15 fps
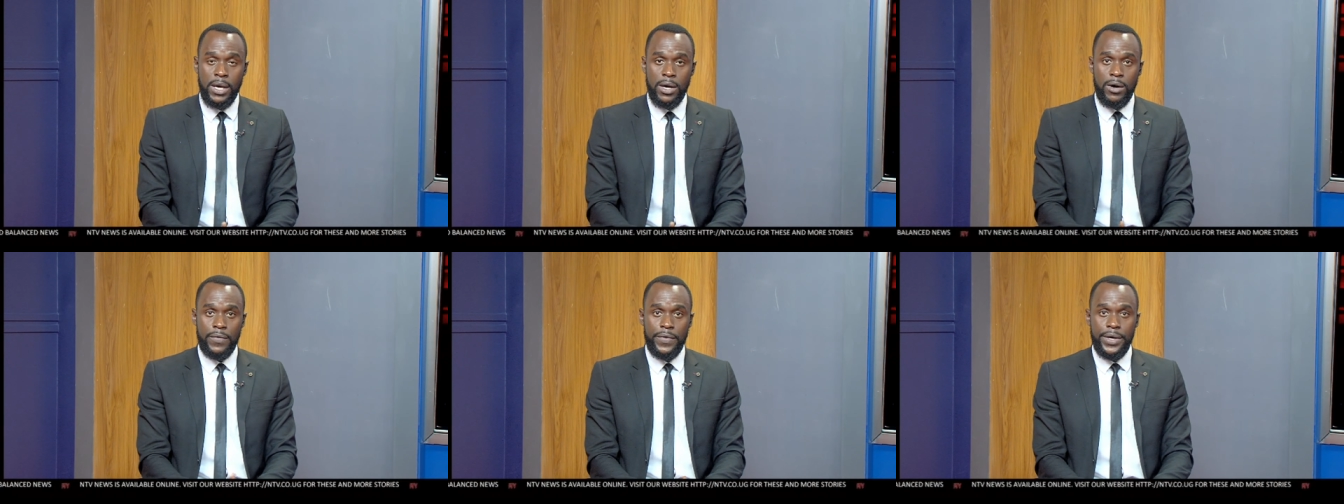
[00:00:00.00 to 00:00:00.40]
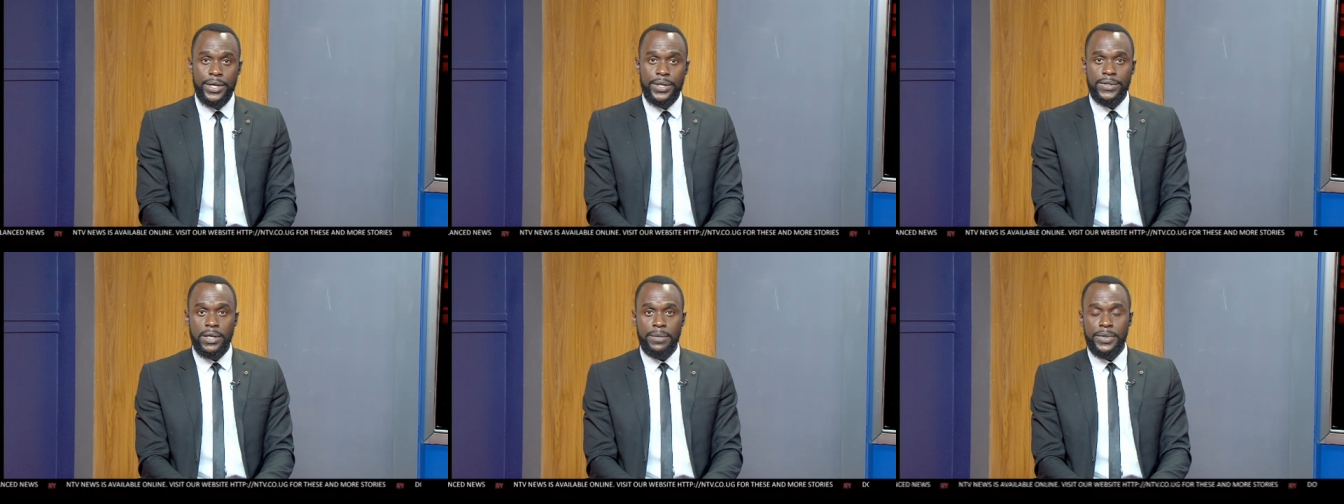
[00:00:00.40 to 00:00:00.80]
of the
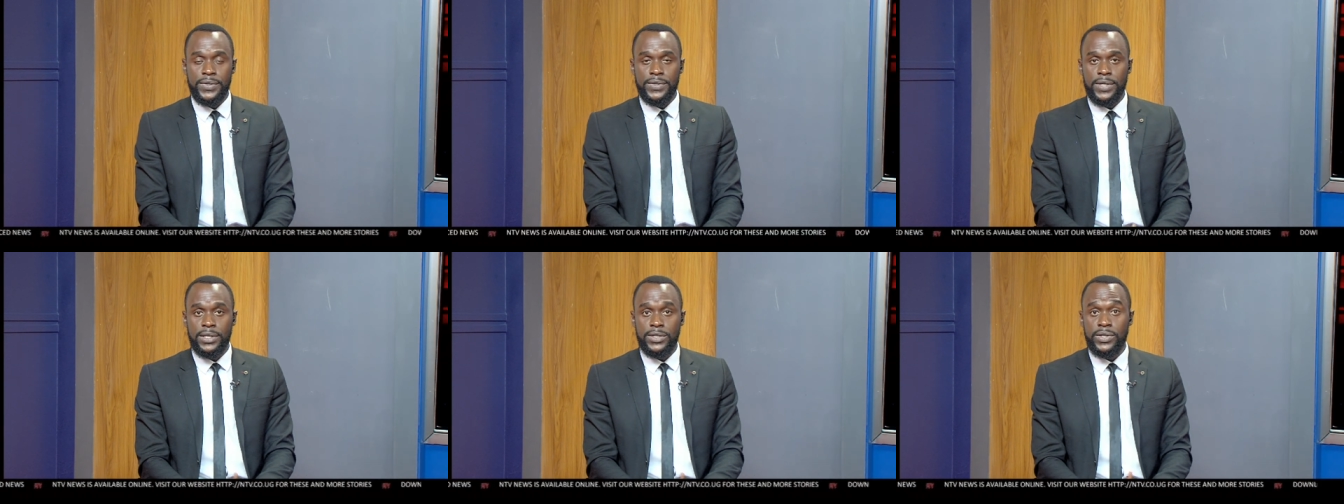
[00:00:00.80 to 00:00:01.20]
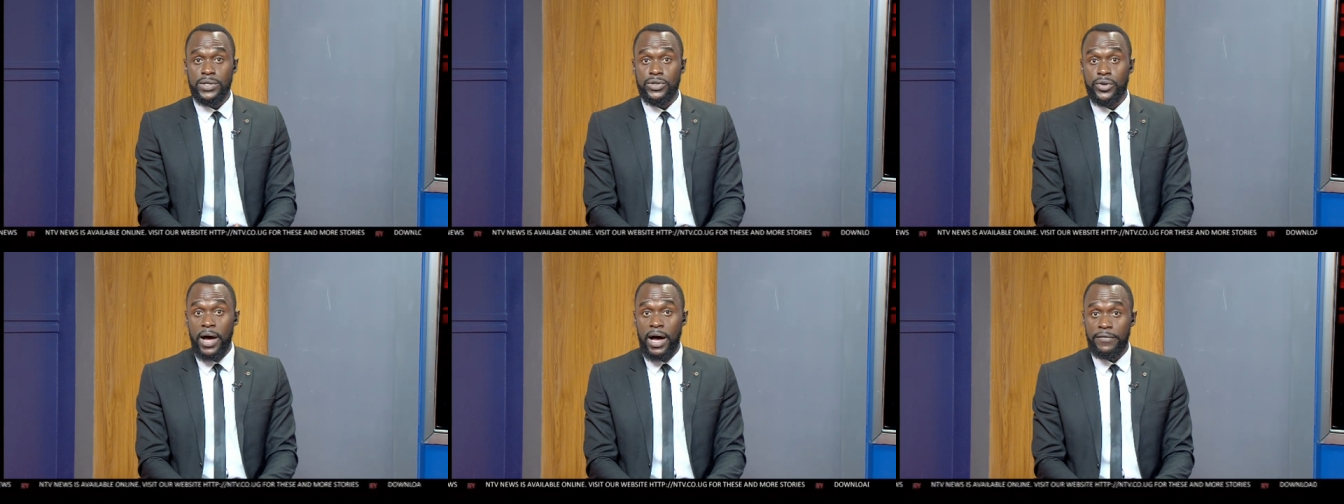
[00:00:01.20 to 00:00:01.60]
Islamic State
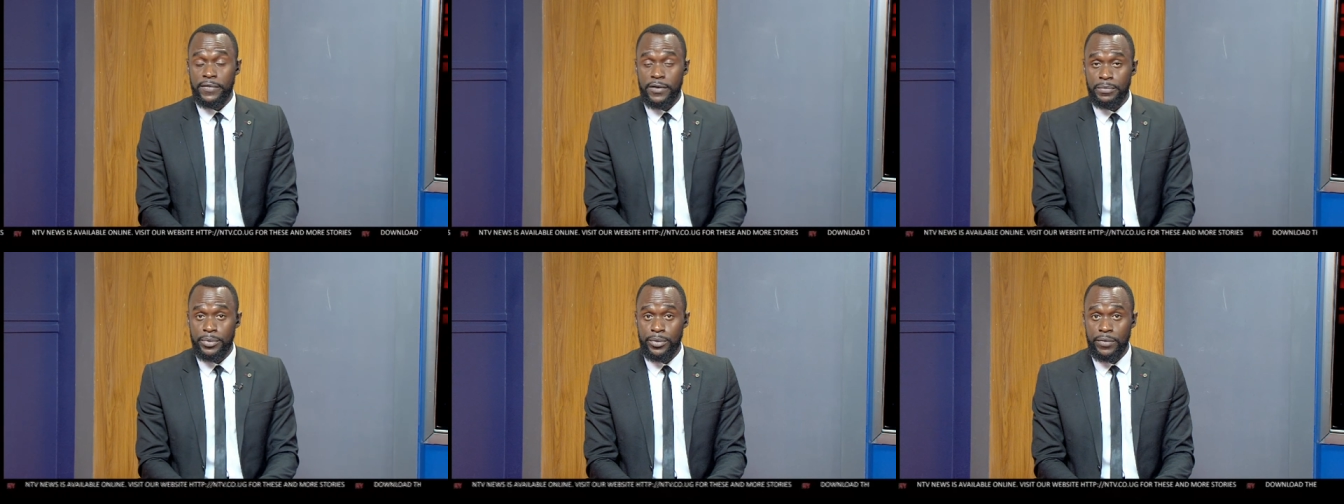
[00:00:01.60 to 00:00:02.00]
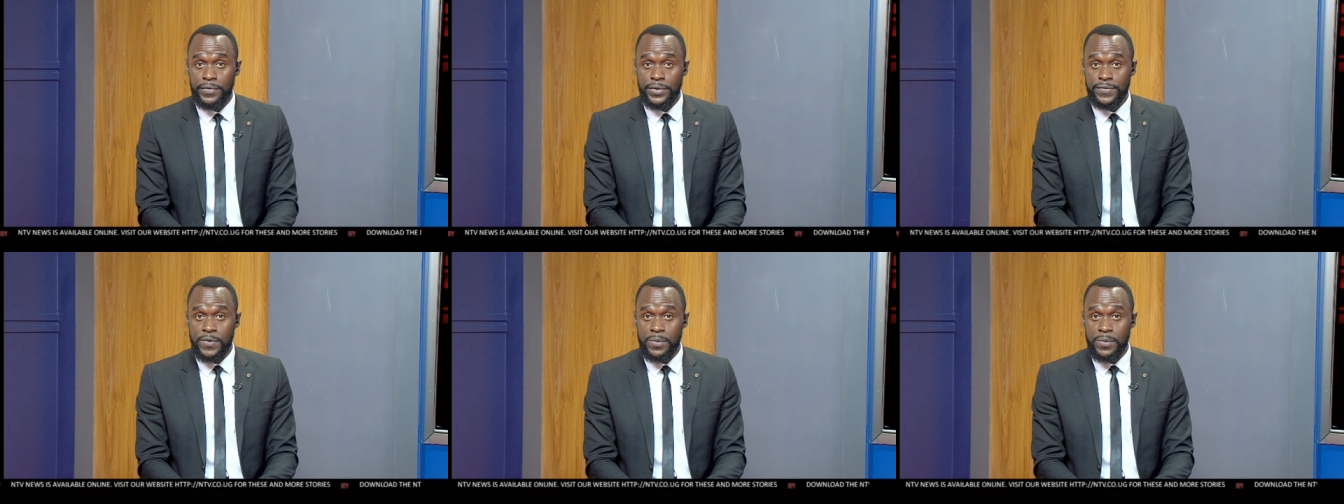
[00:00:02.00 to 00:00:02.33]
Central Africa Province,